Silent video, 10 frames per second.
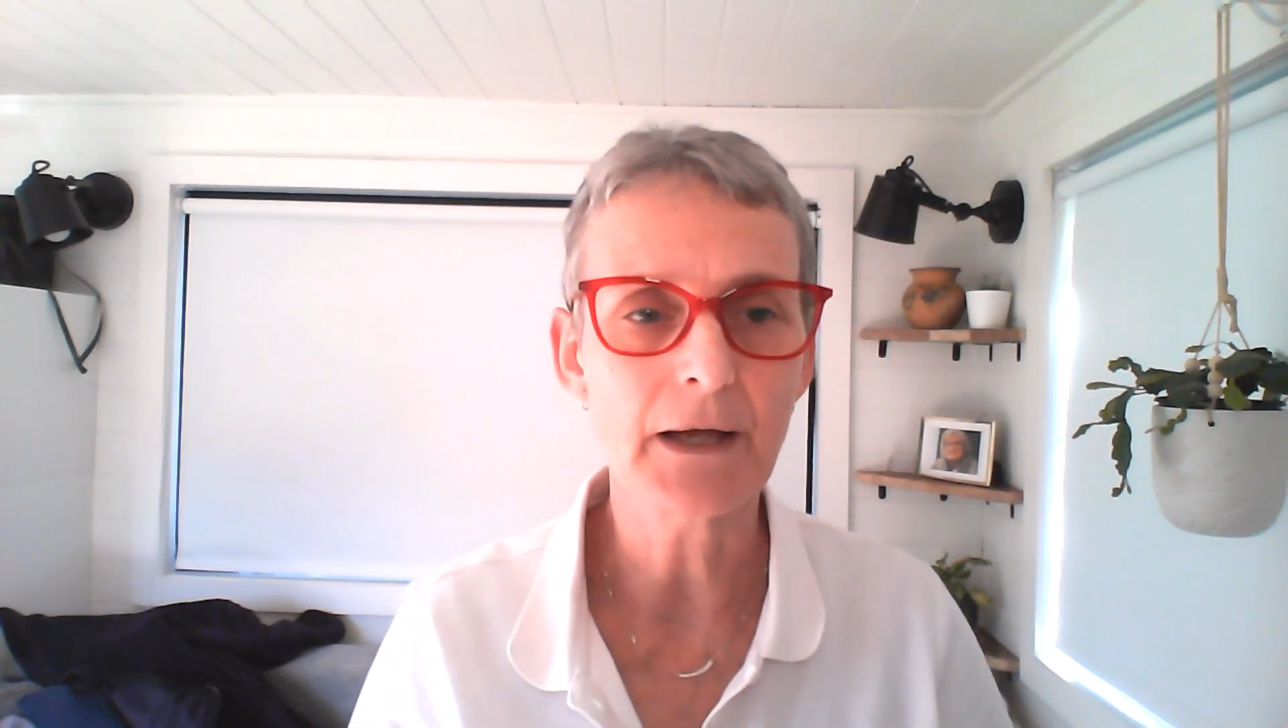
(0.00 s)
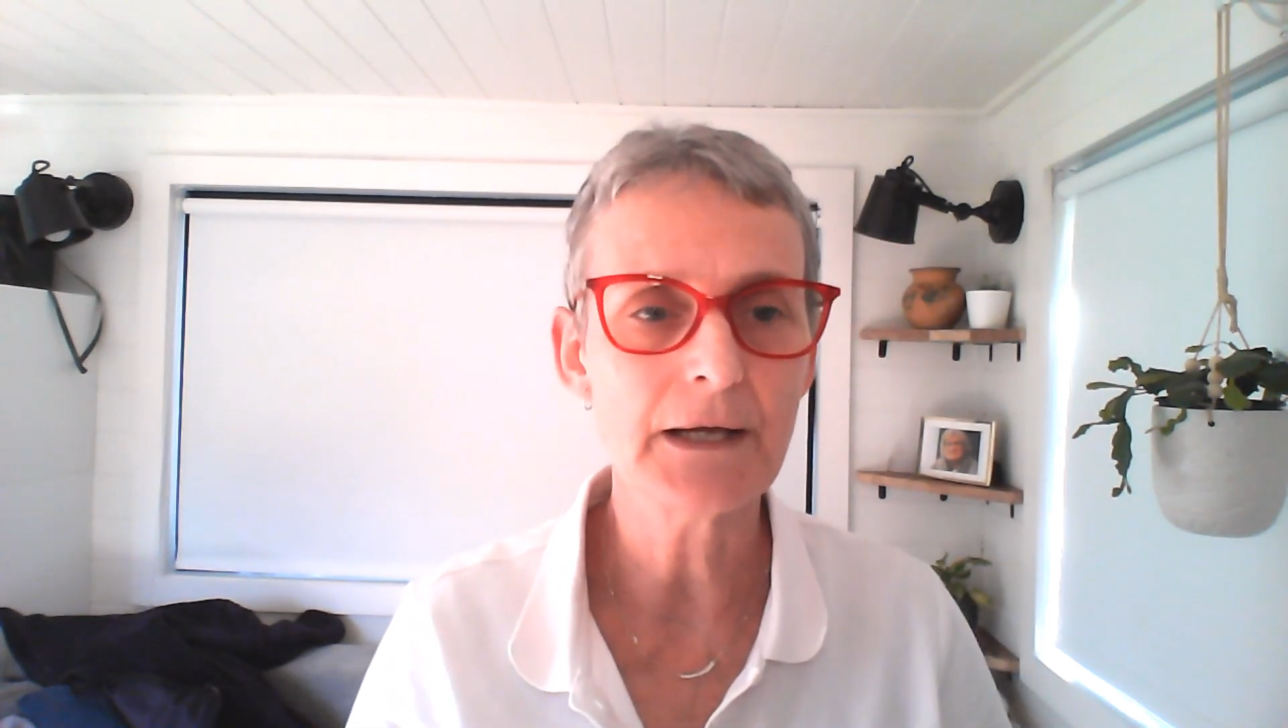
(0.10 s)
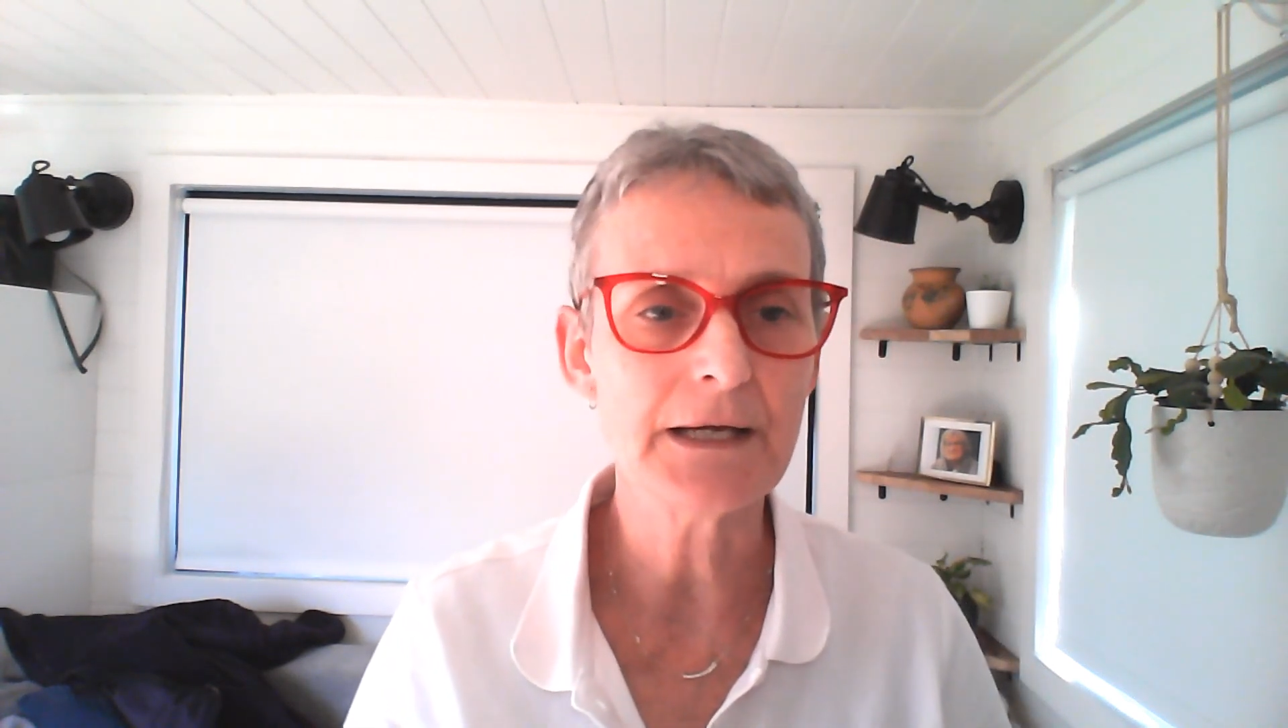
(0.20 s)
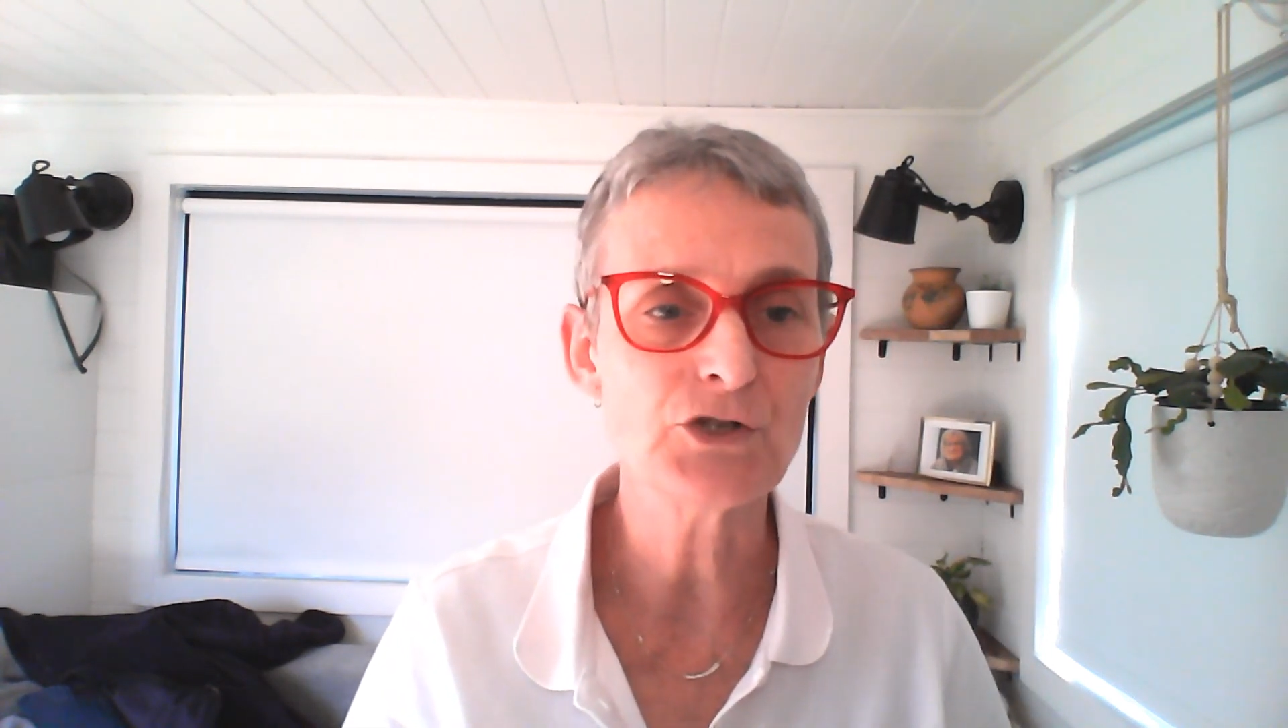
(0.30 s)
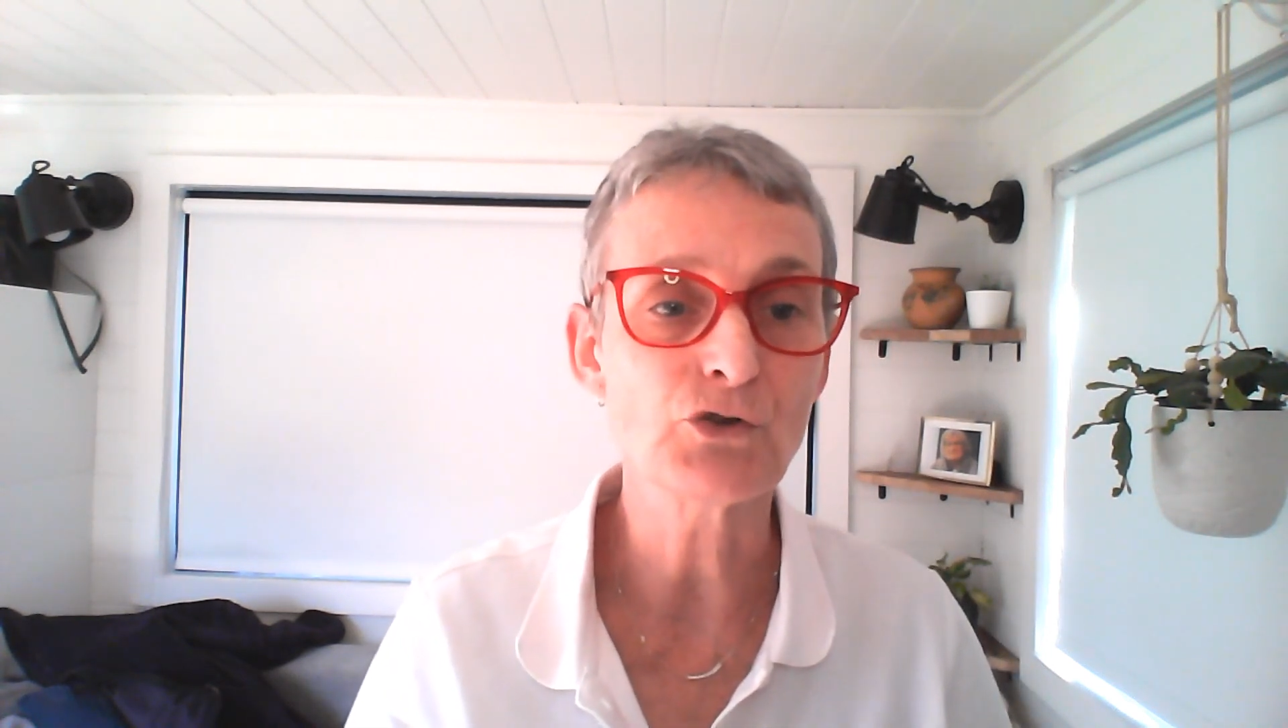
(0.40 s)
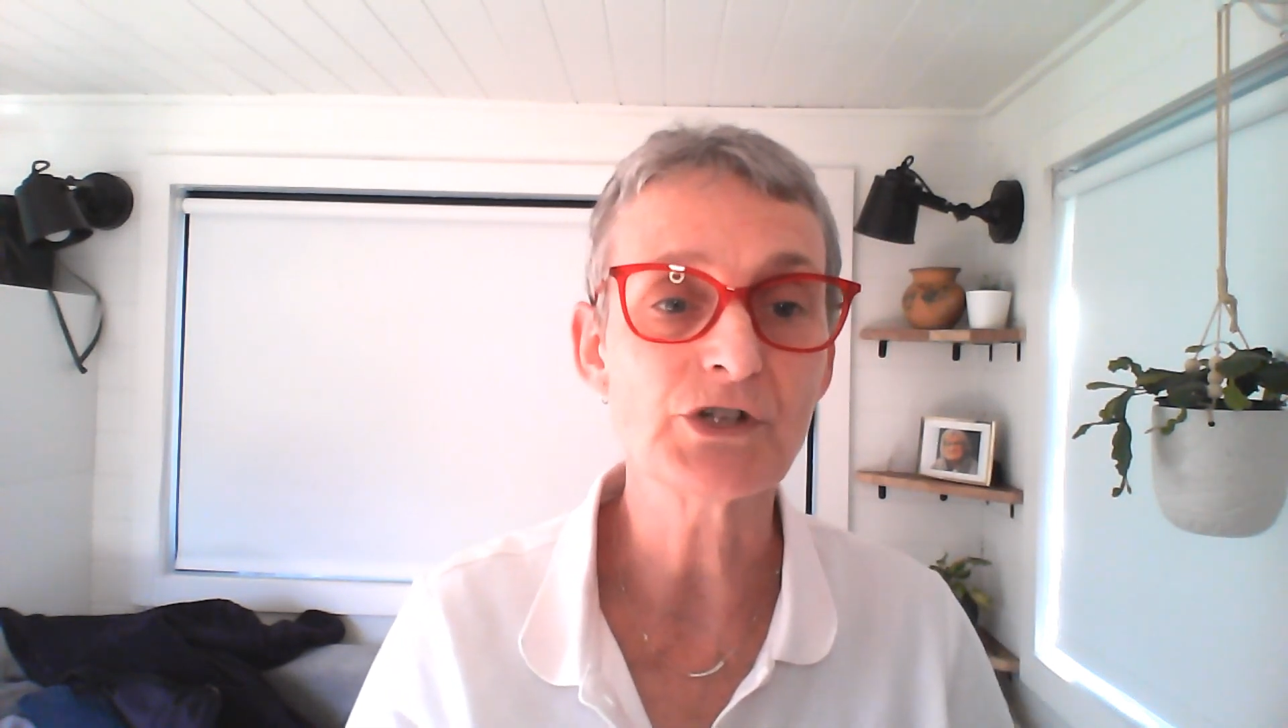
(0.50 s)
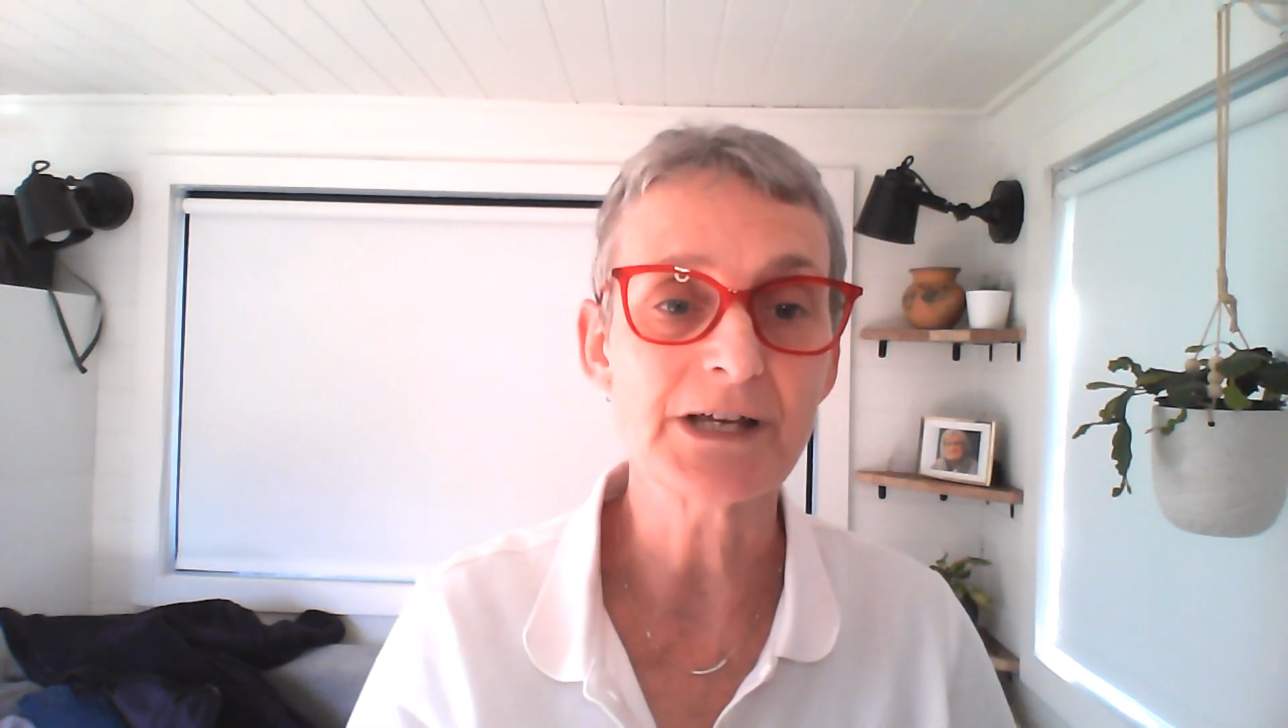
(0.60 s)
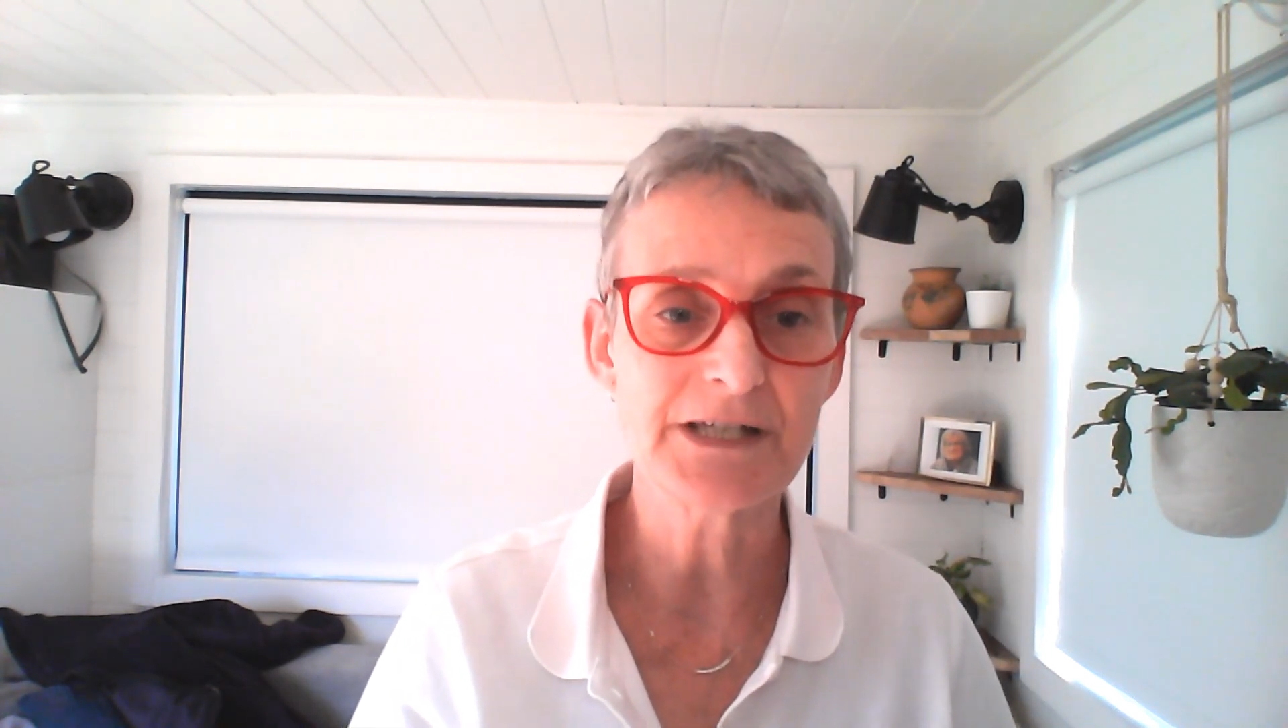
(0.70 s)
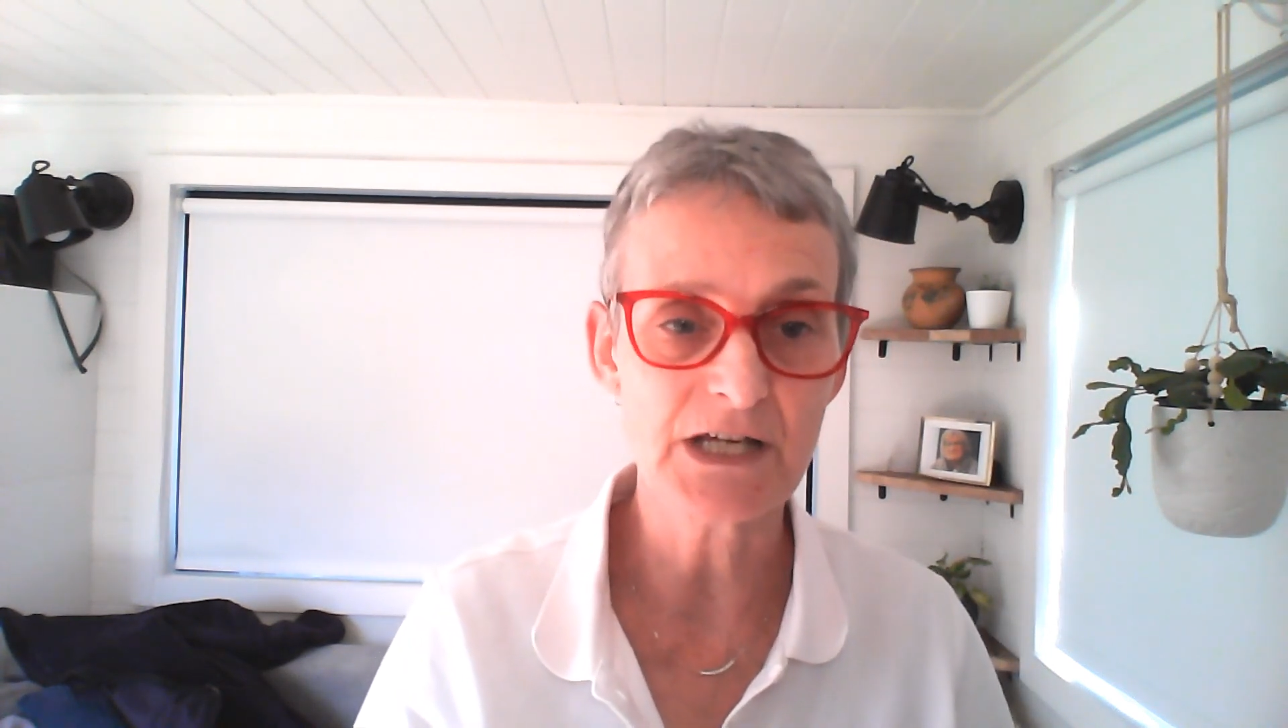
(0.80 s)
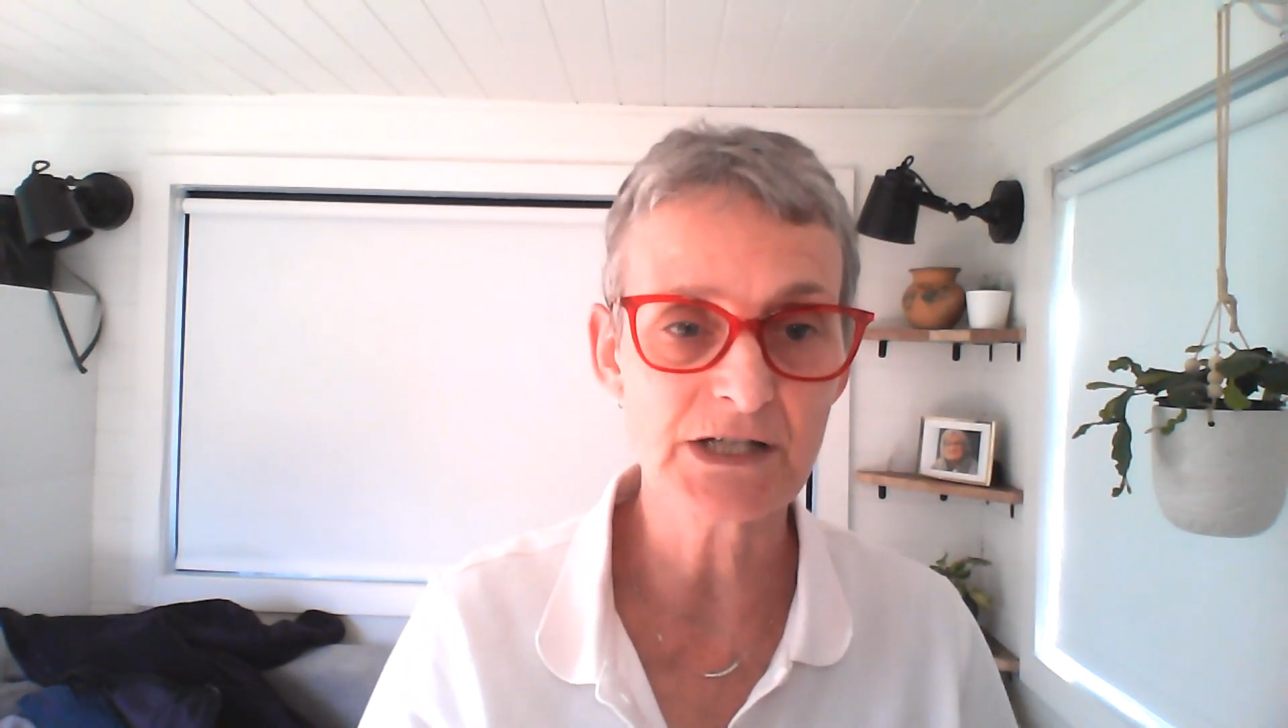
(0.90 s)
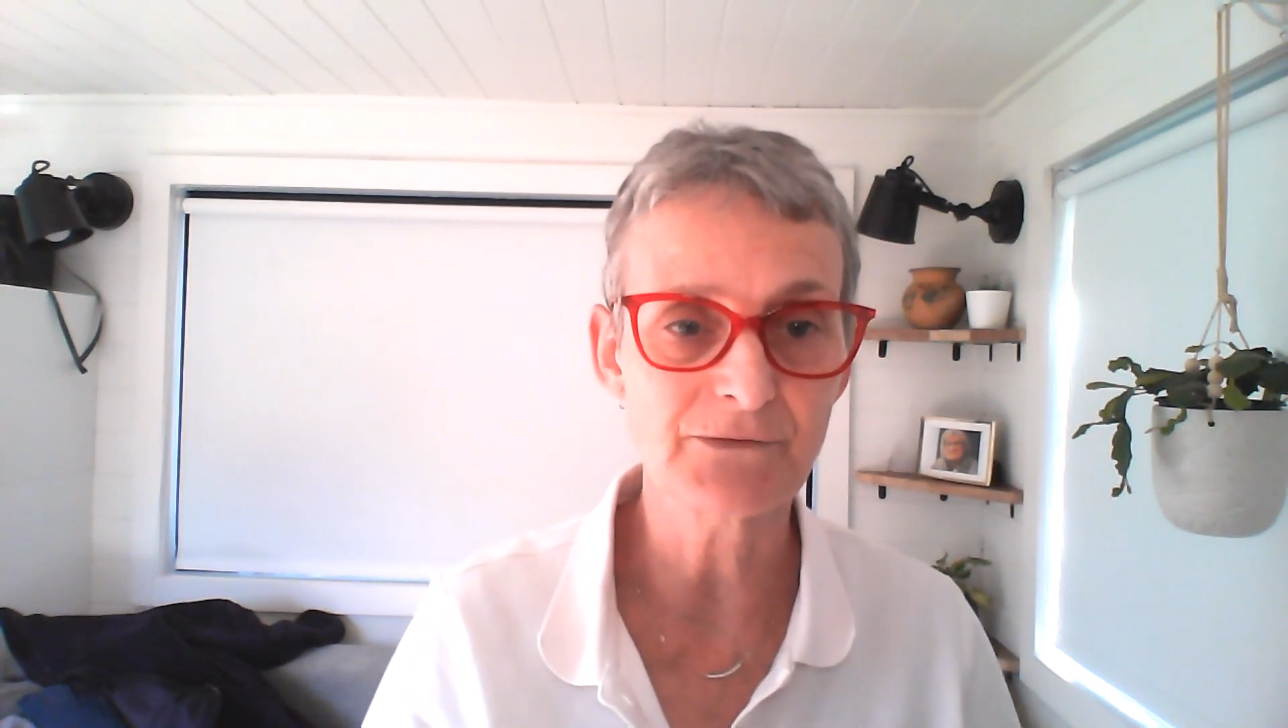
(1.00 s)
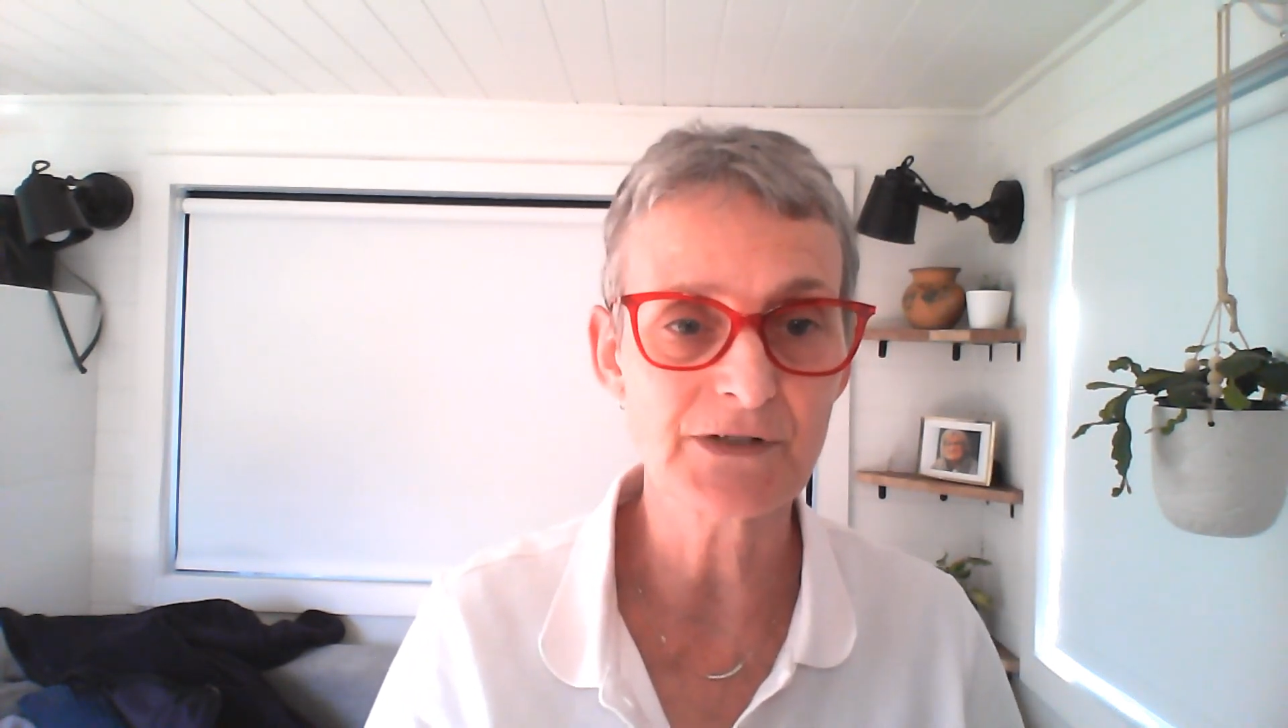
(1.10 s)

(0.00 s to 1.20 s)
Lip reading: is your digestive